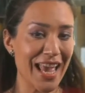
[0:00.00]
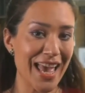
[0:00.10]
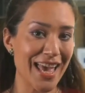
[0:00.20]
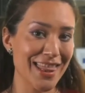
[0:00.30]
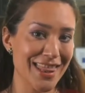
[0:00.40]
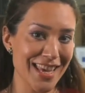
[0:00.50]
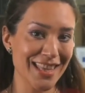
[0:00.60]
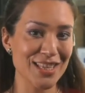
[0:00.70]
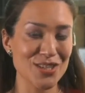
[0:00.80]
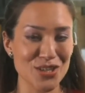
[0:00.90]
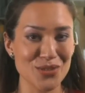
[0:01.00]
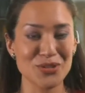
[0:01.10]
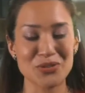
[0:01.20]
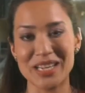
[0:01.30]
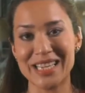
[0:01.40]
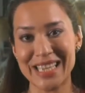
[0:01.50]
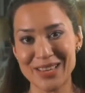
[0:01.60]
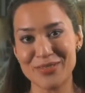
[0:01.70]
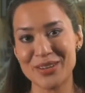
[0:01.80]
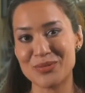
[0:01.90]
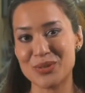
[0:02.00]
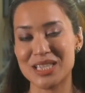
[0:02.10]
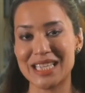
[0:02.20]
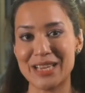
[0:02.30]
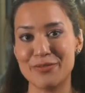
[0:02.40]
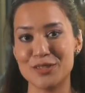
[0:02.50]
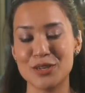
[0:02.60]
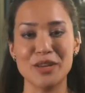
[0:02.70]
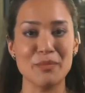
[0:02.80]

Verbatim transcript: uh, thing that she was really given was the gift of a